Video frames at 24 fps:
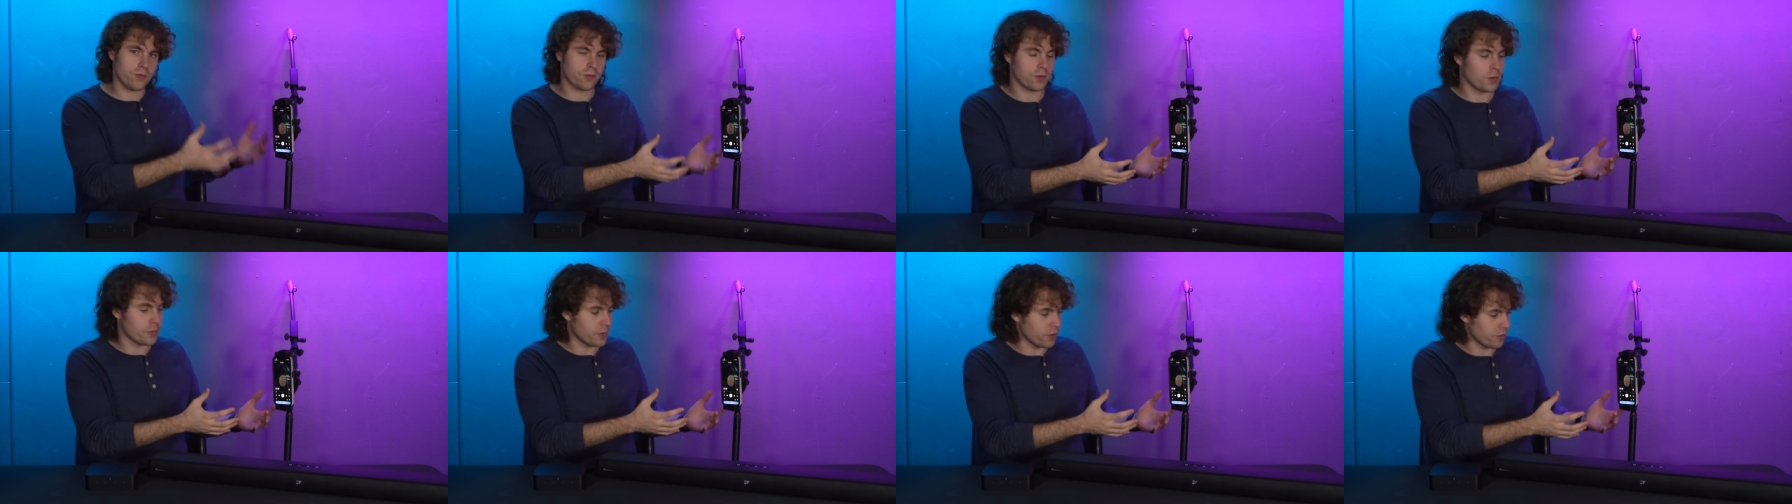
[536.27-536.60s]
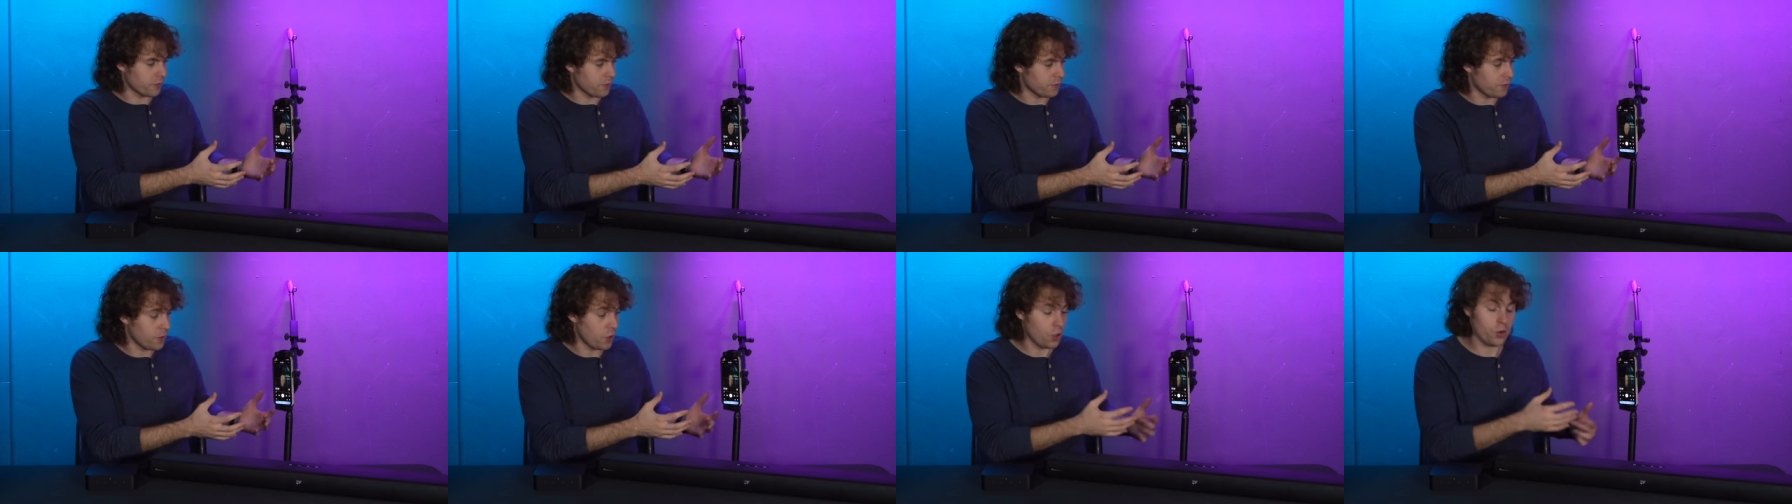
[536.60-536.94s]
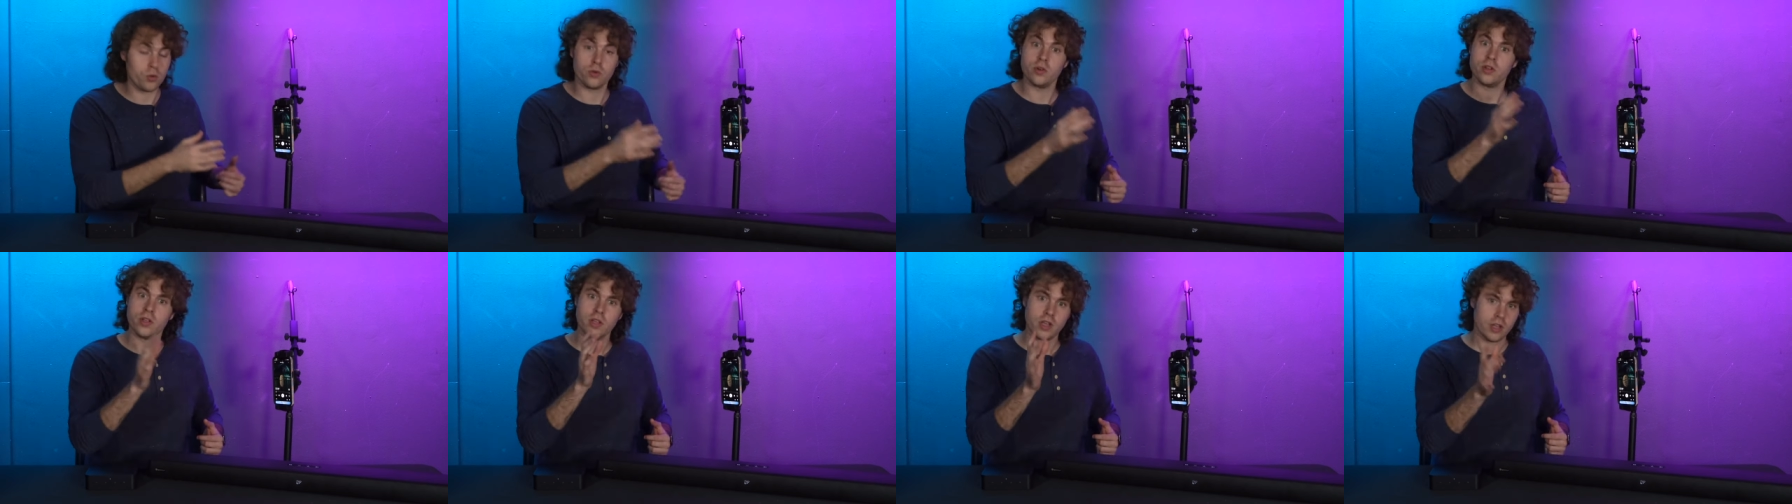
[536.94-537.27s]
from your
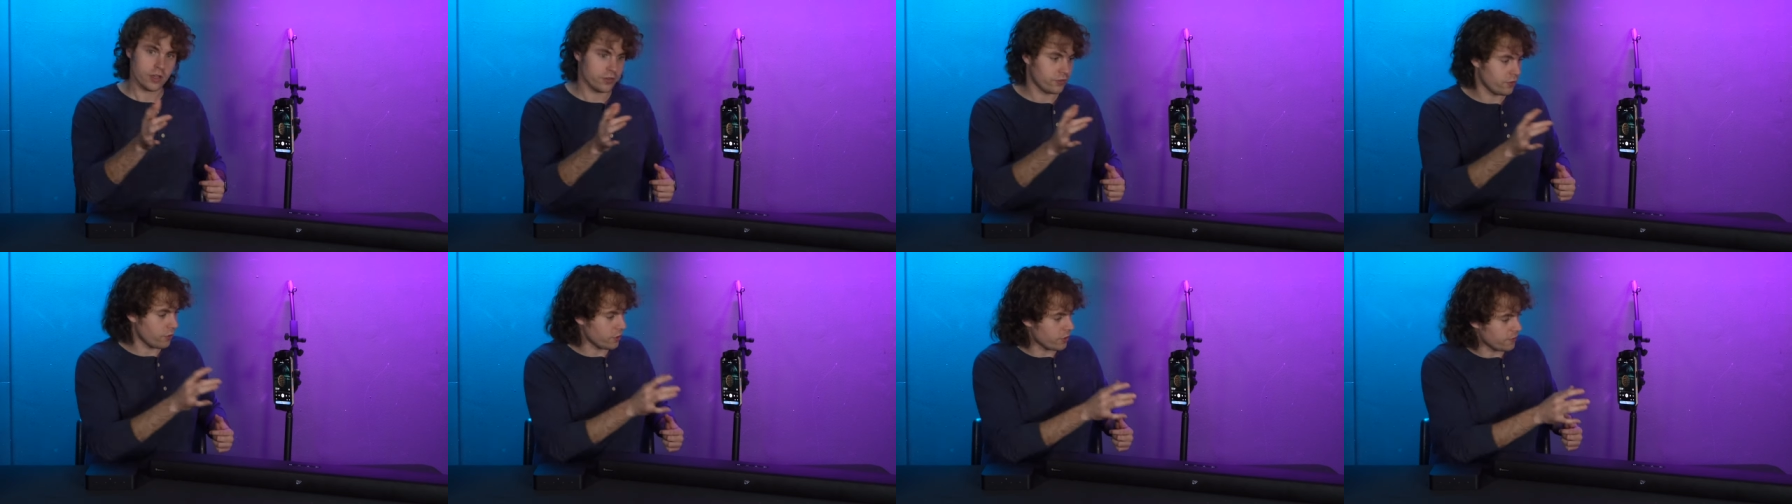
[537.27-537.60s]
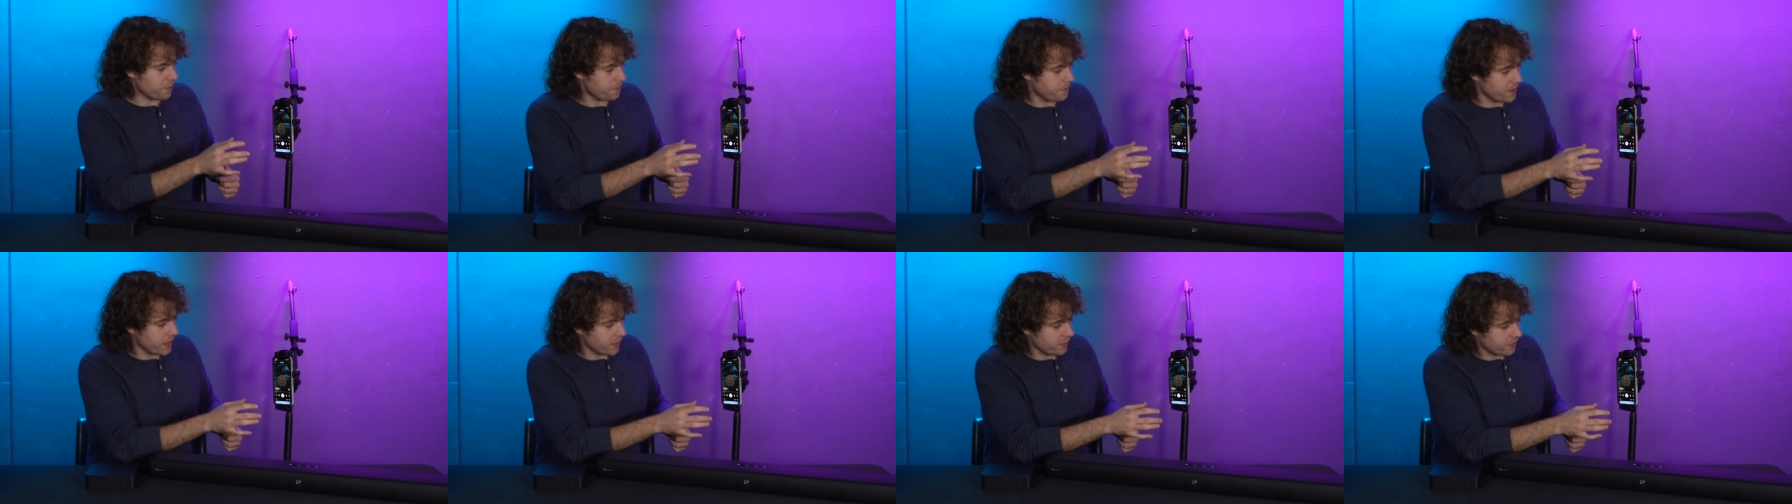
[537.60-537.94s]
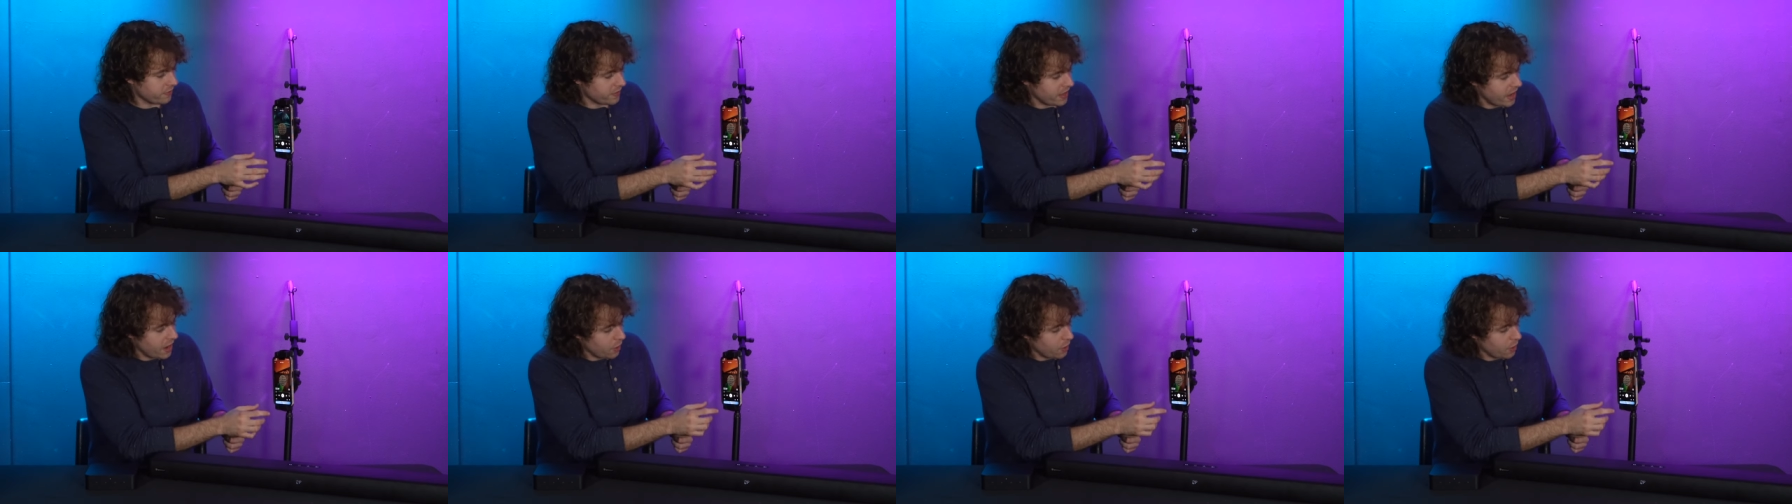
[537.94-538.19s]
phone. So to fix